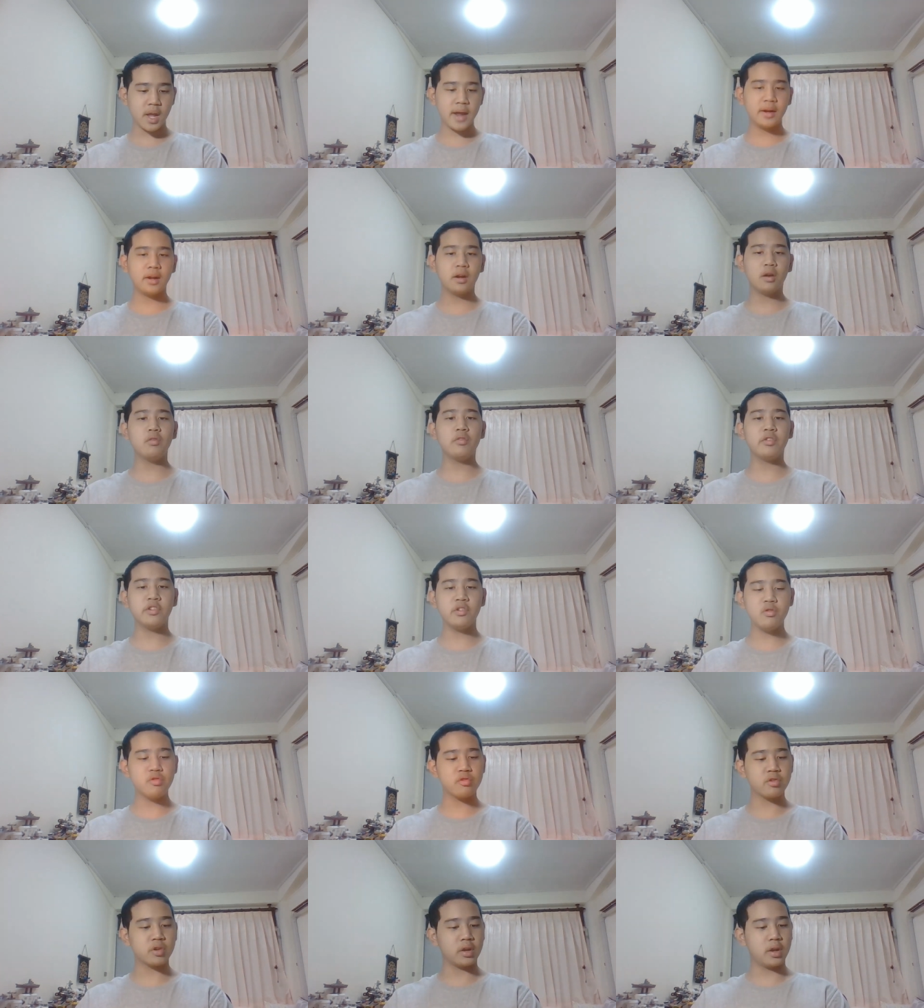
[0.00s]
In
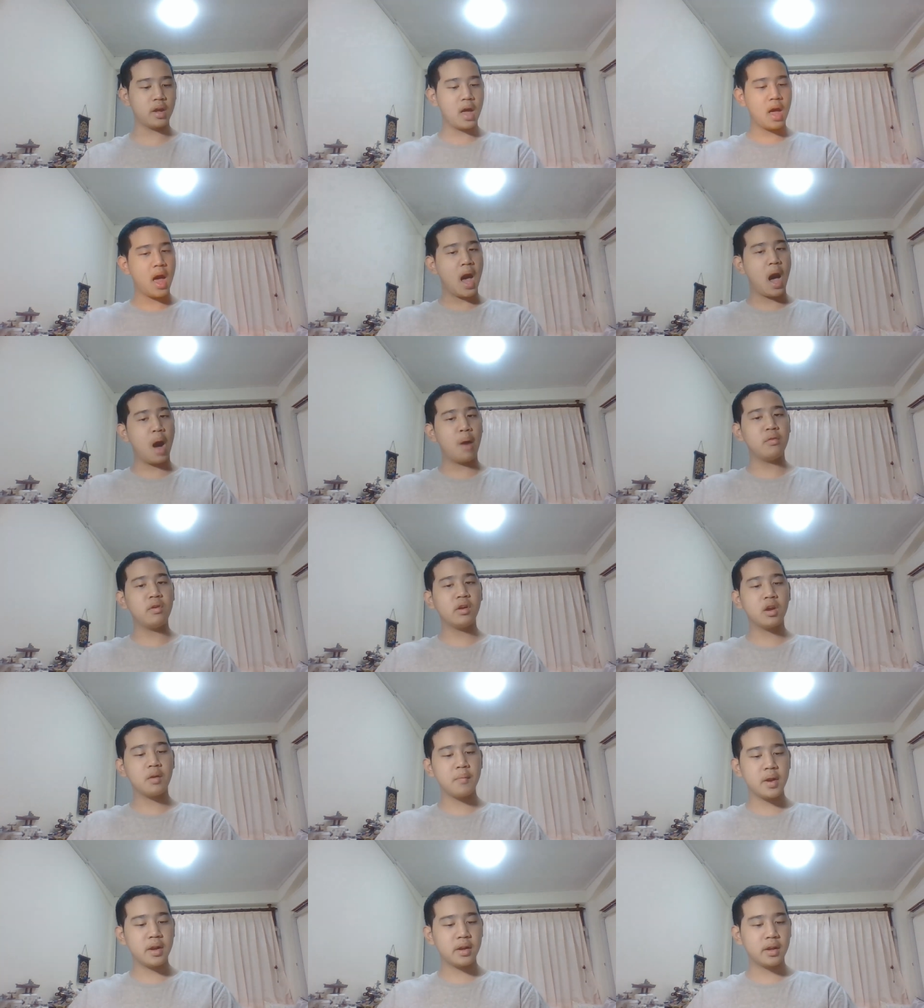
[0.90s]
conclusion, I
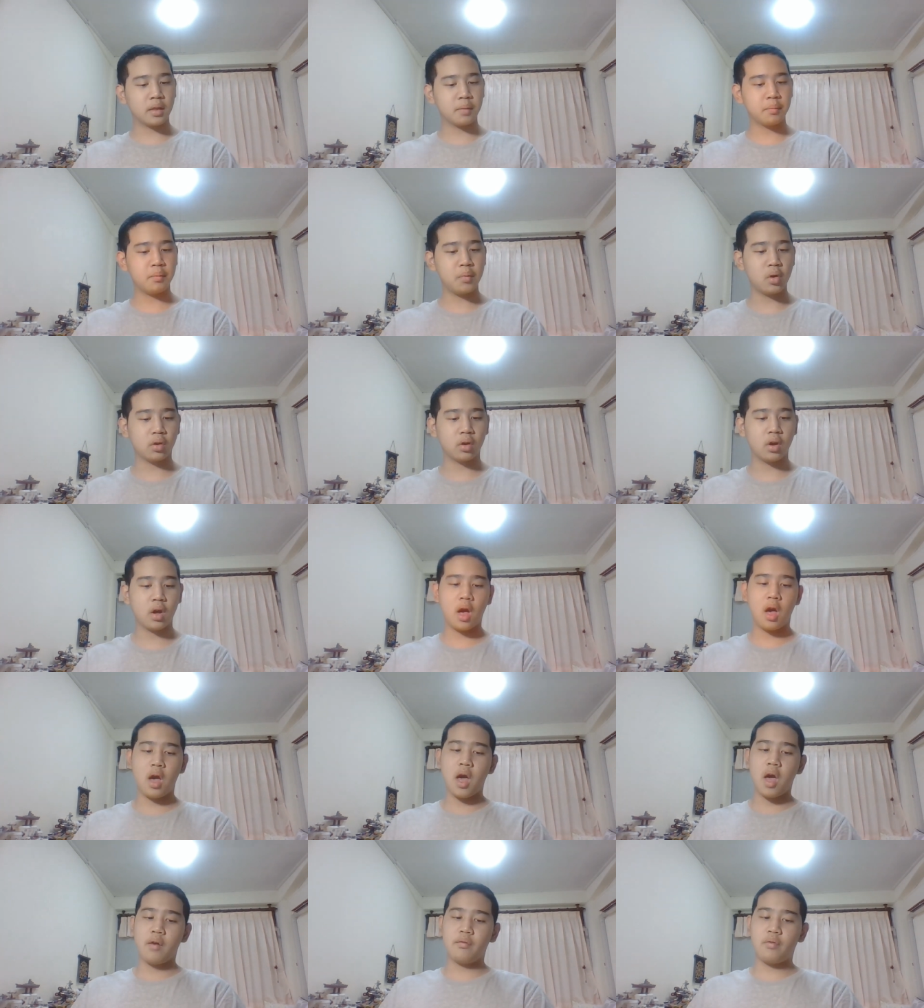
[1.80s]
recommend this book
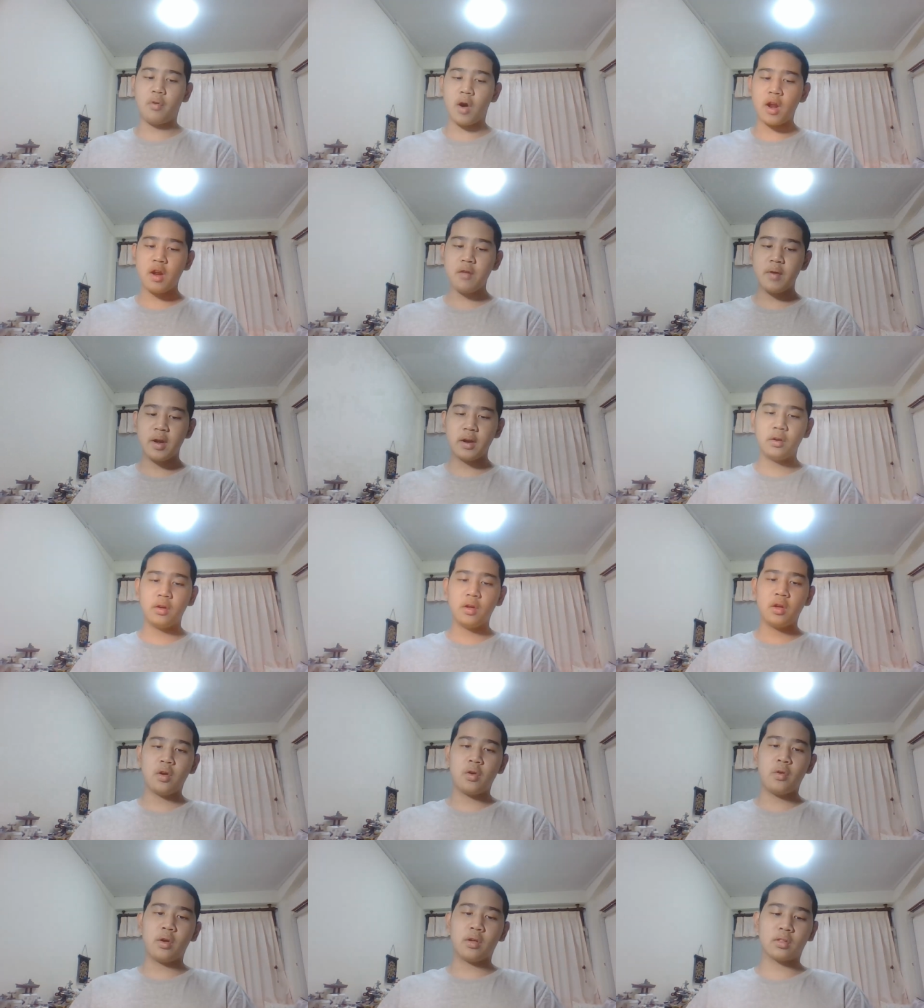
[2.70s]
for anyone
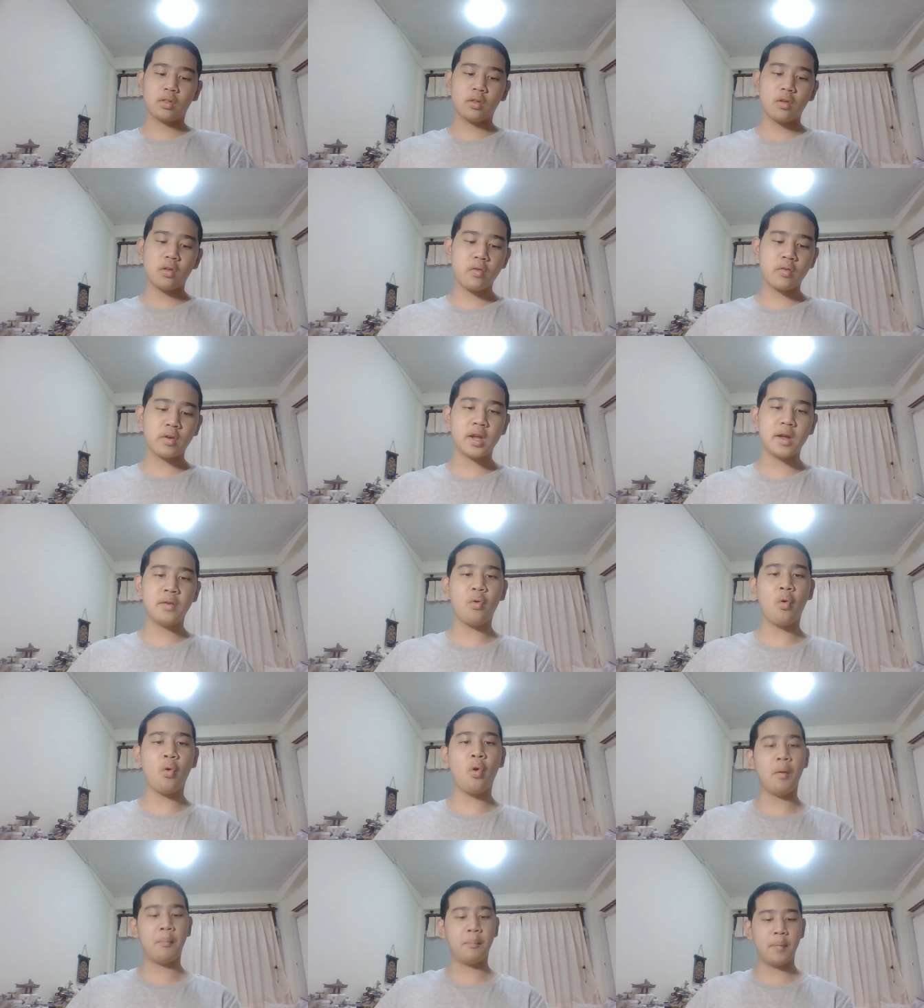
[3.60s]
who is 13
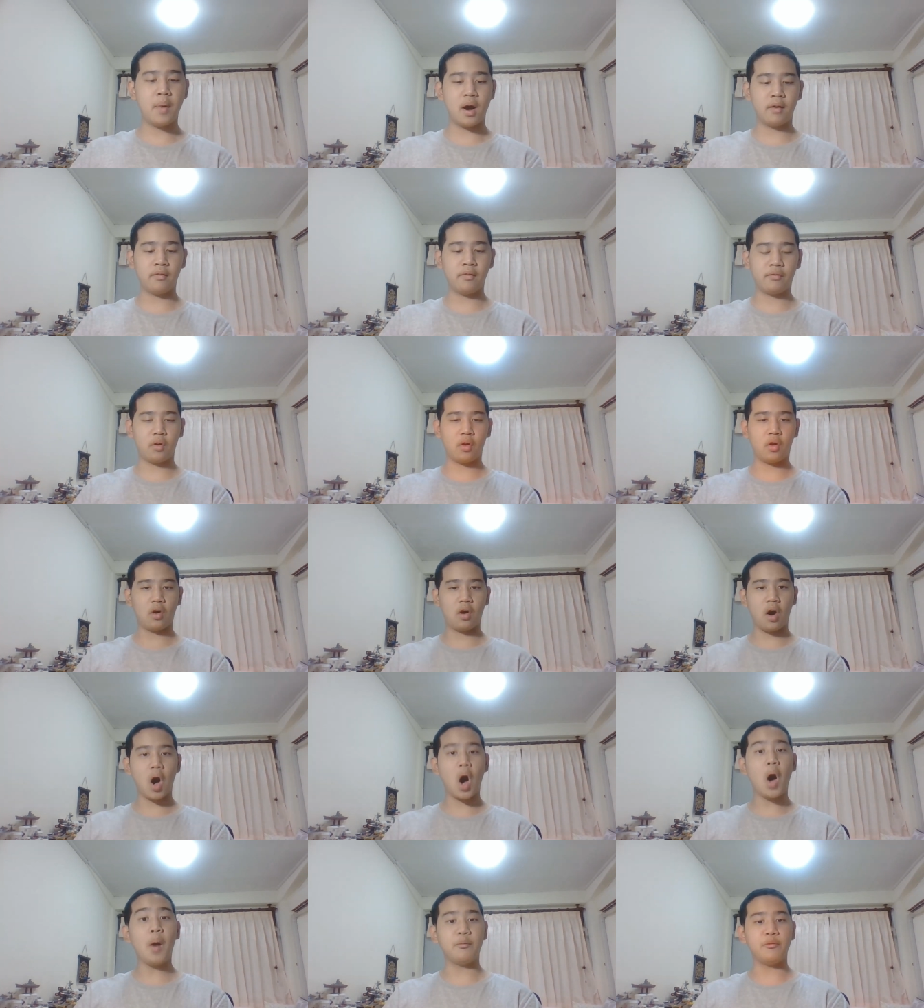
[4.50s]
or above for
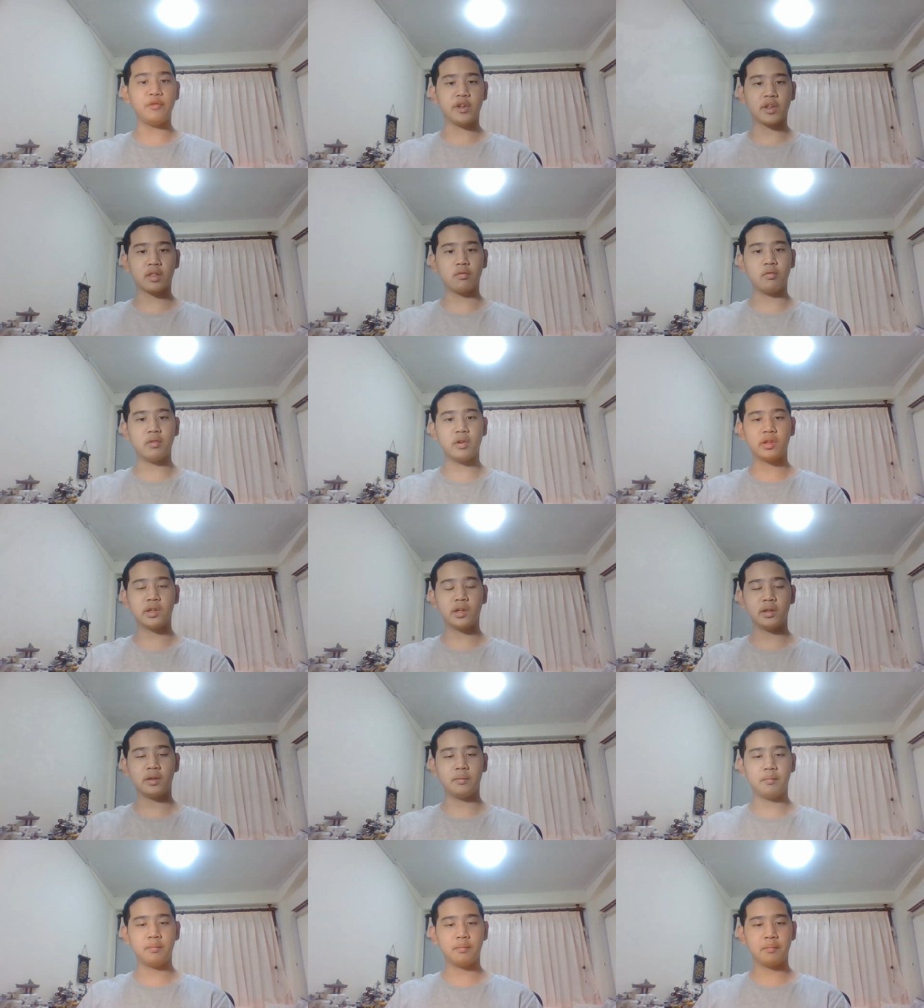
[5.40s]
obvious
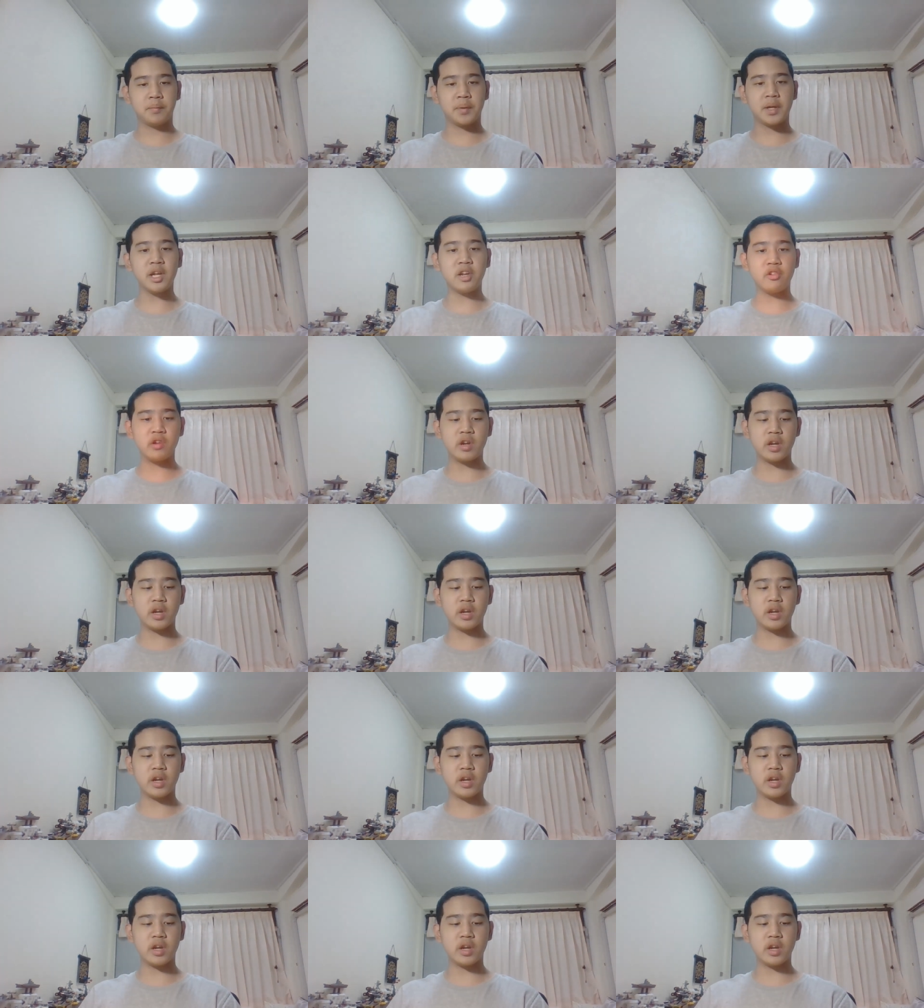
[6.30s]
reason, PG.